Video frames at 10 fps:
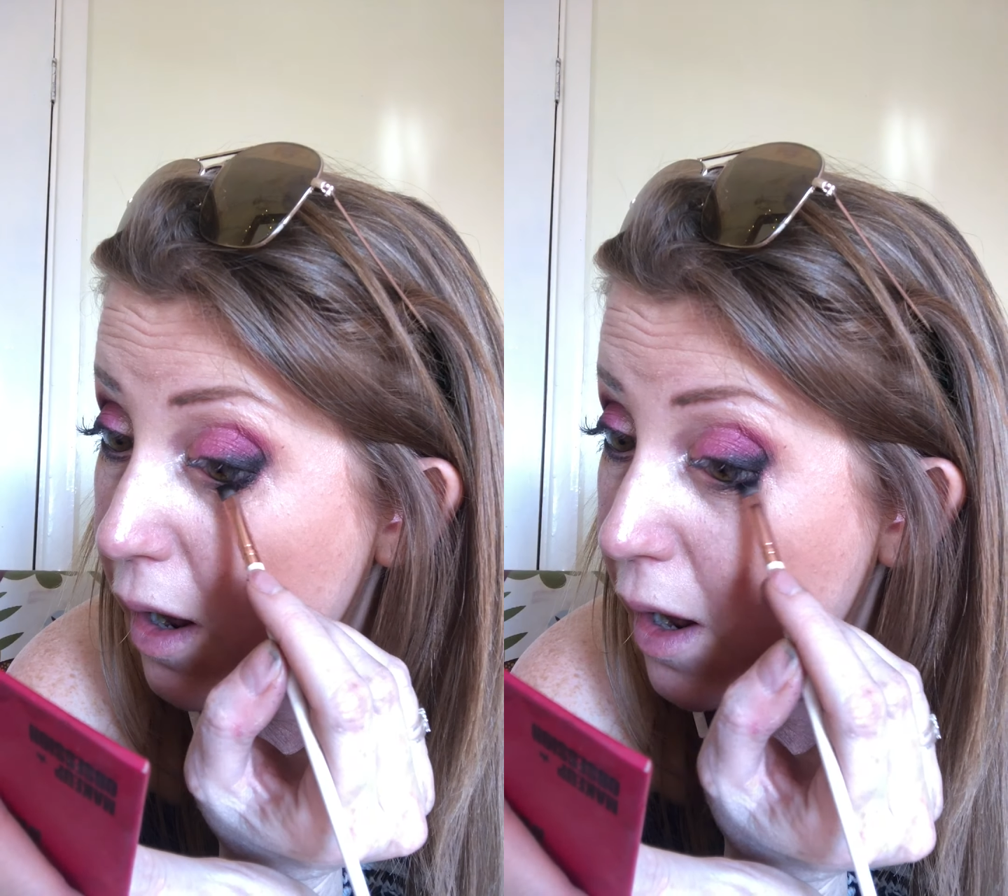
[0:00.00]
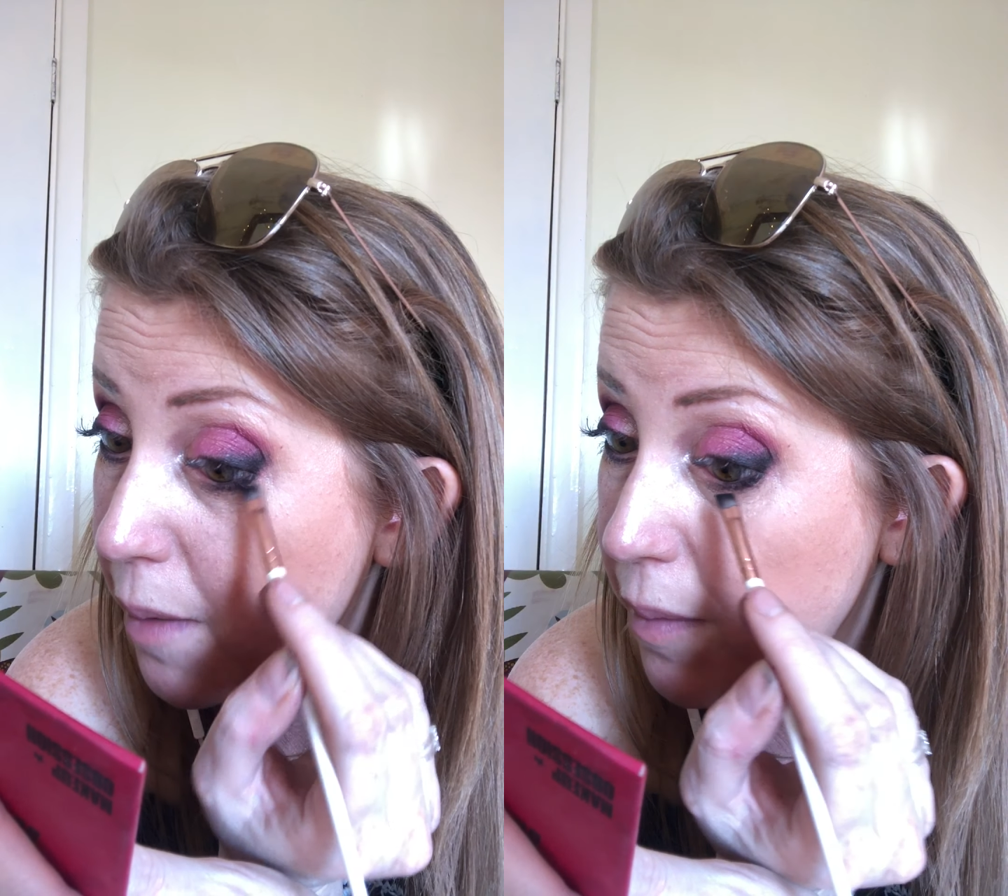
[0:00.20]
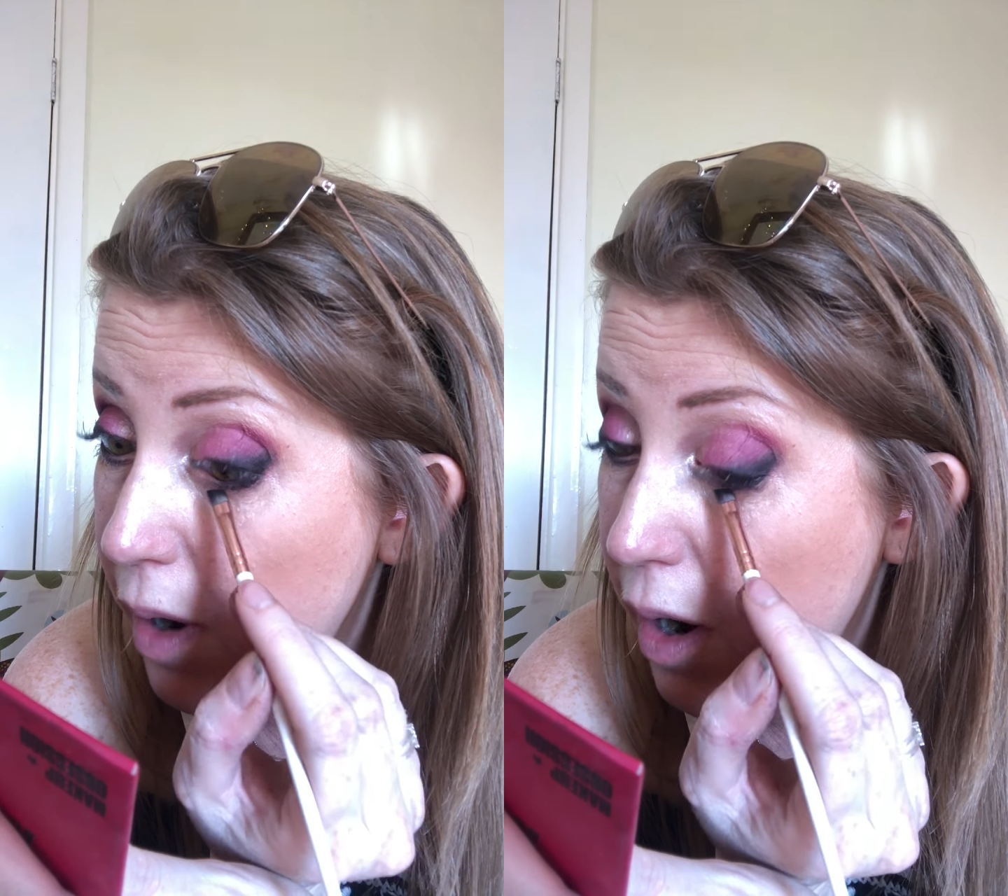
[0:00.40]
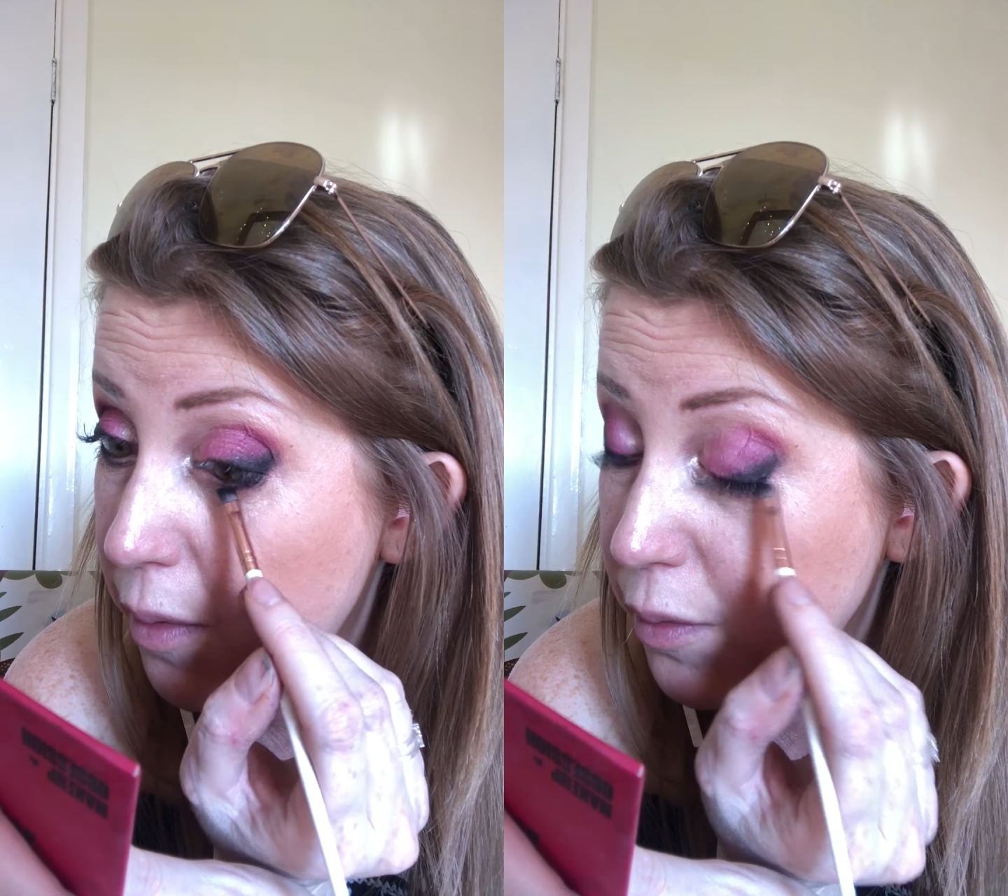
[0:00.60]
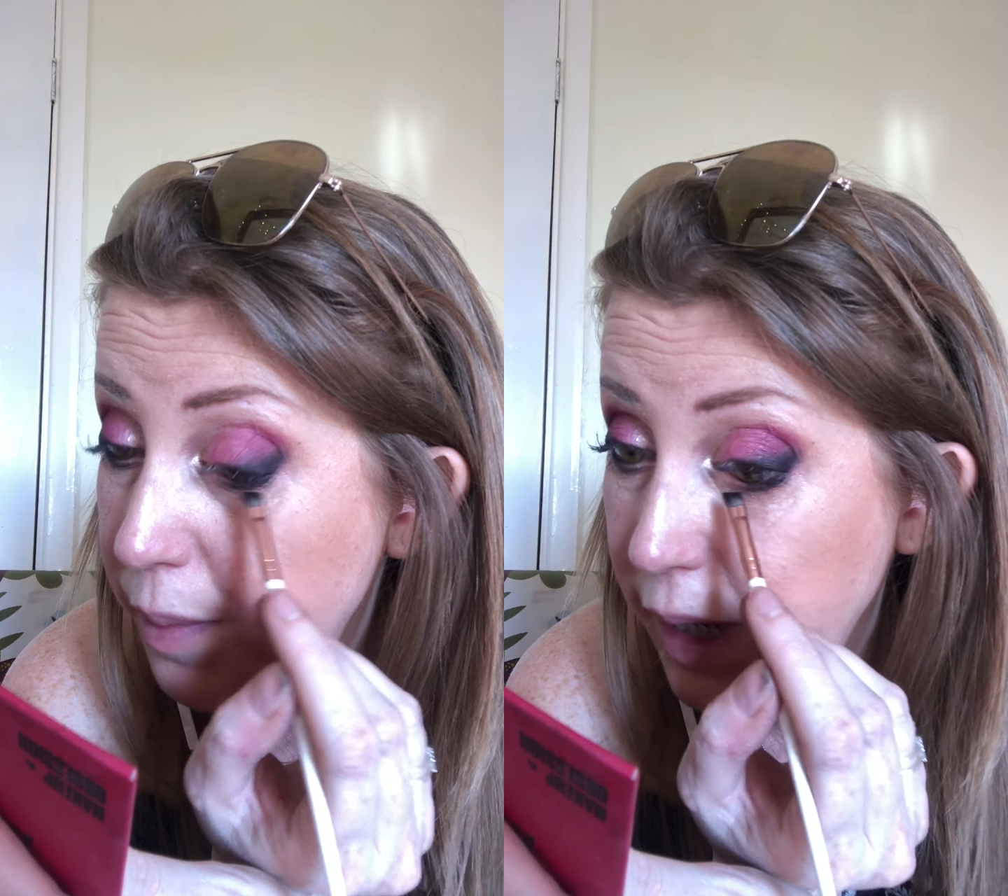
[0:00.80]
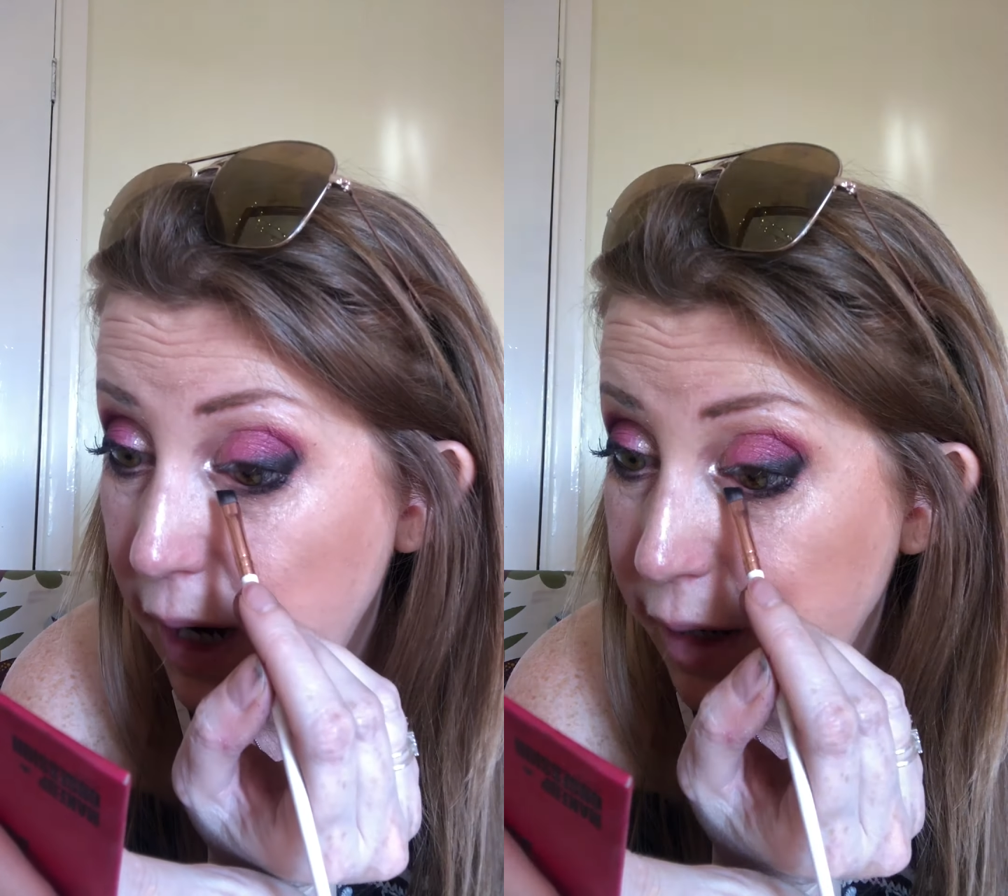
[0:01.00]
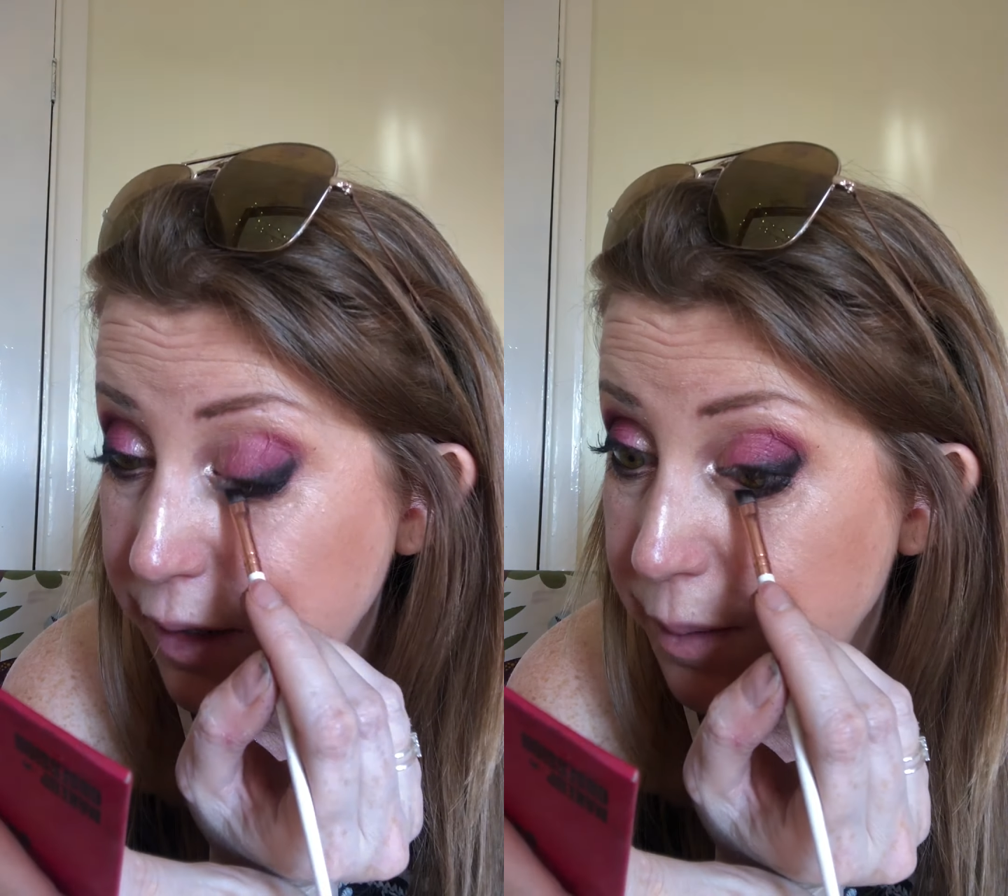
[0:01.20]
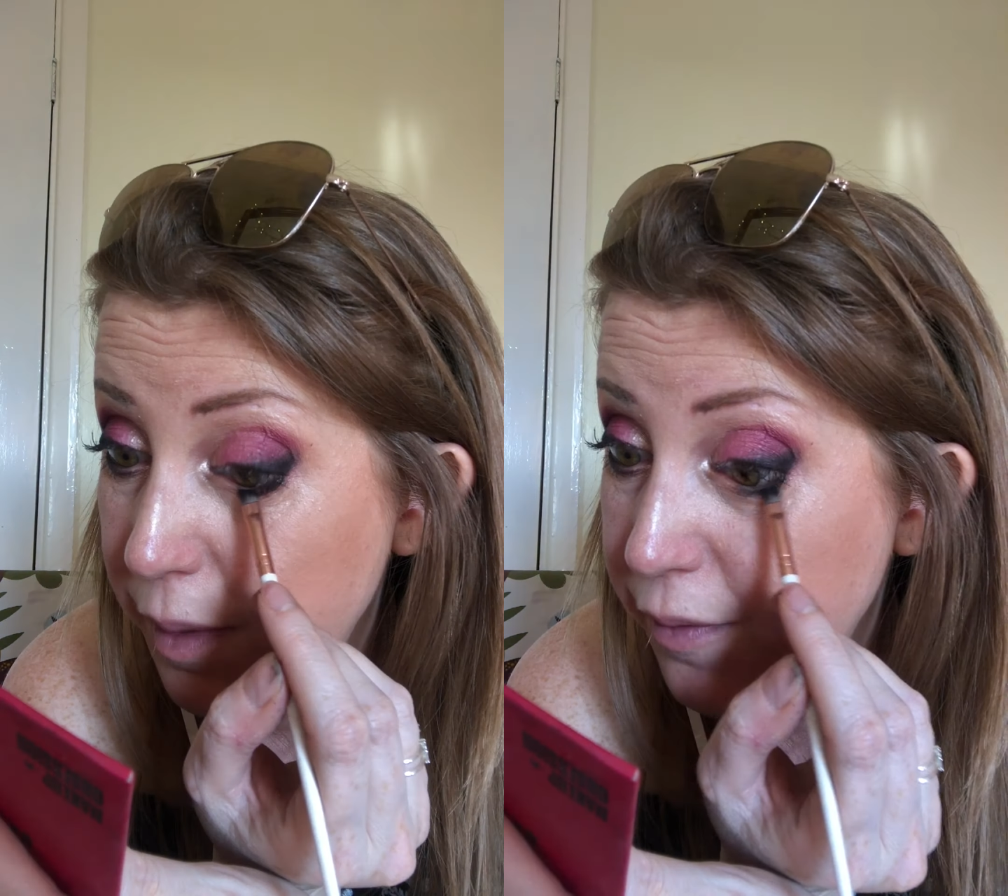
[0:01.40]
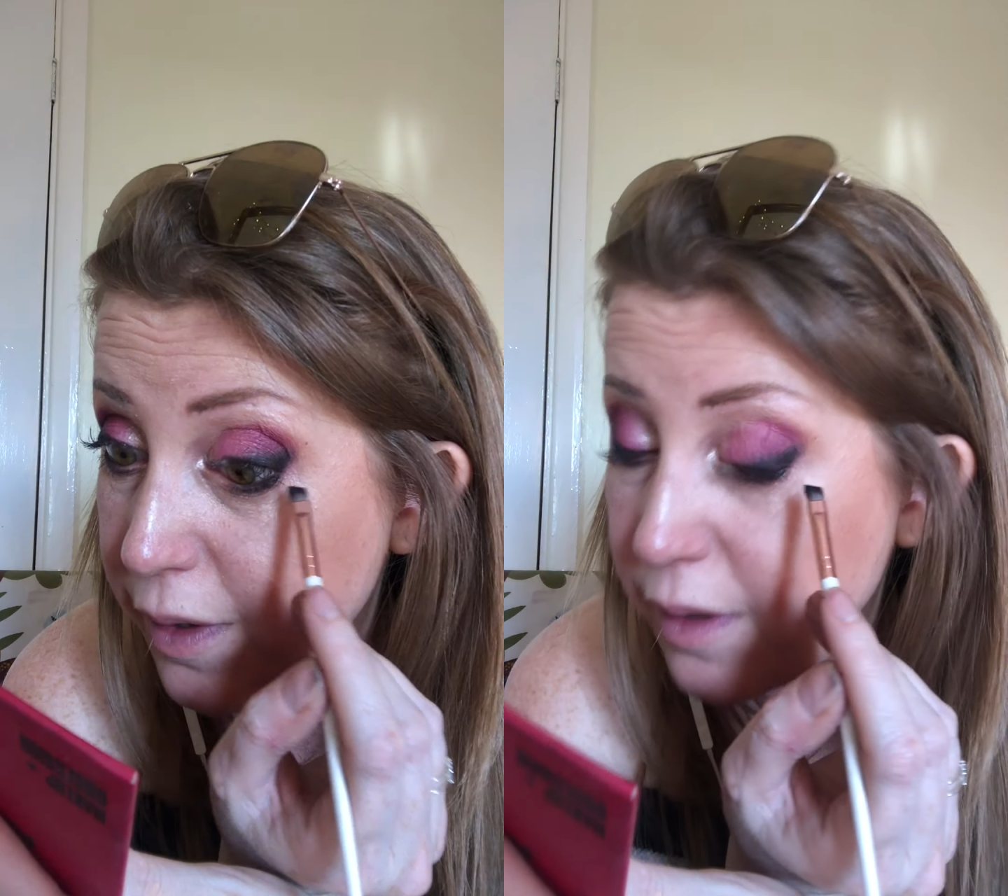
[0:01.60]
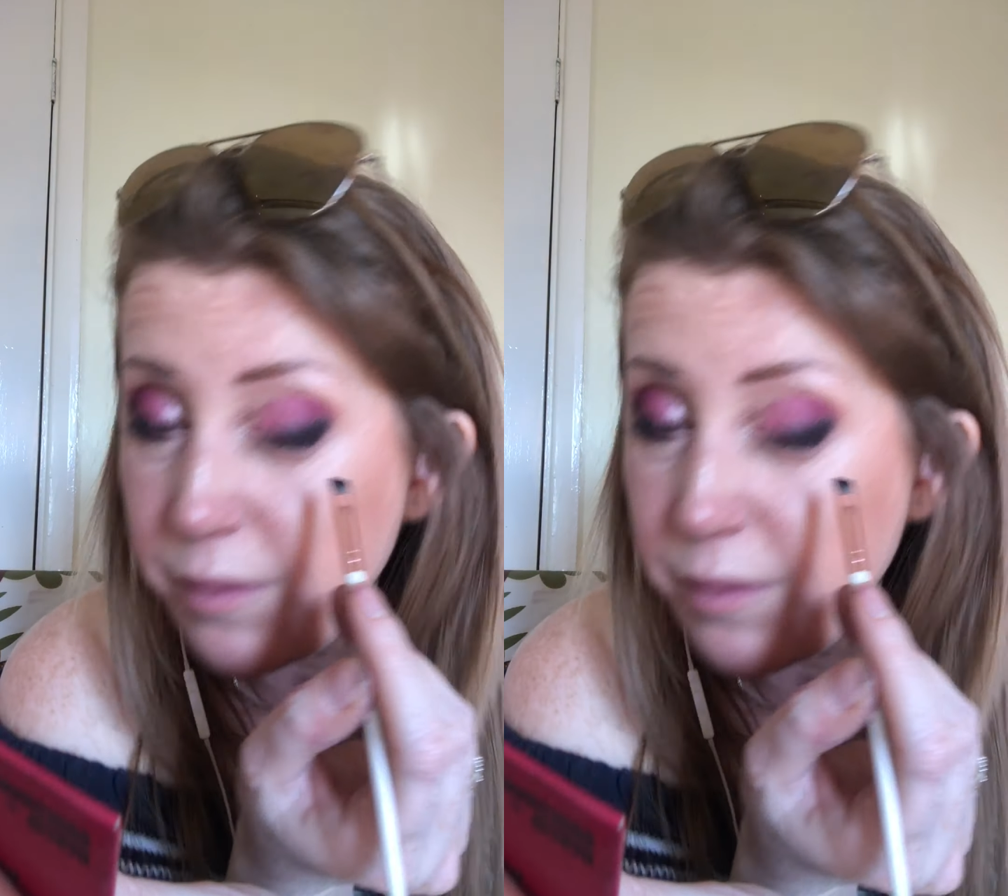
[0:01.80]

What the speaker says: I will pick out some other